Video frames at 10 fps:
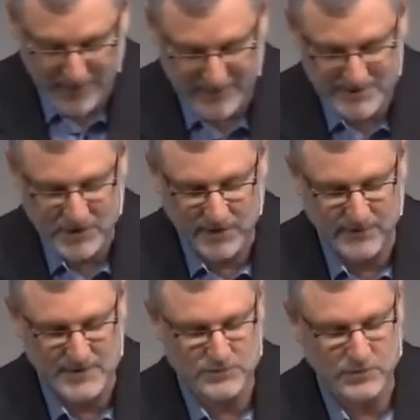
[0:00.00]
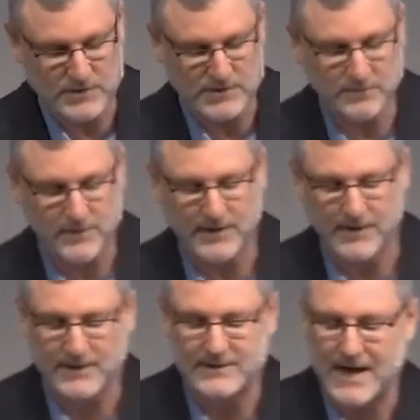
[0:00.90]
the service was to be
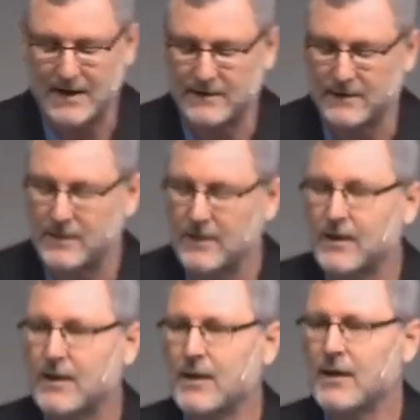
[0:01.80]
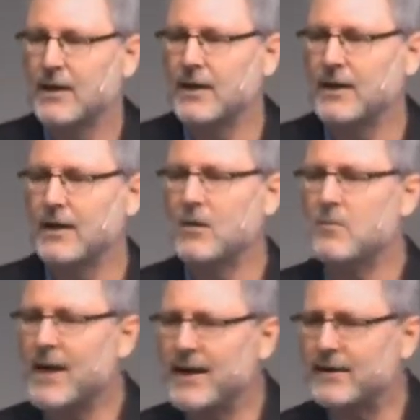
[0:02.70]
conducted, he
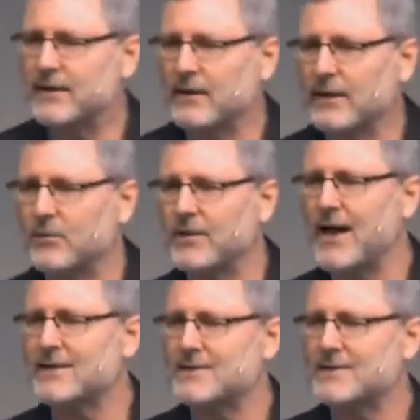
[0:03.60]
immediately, without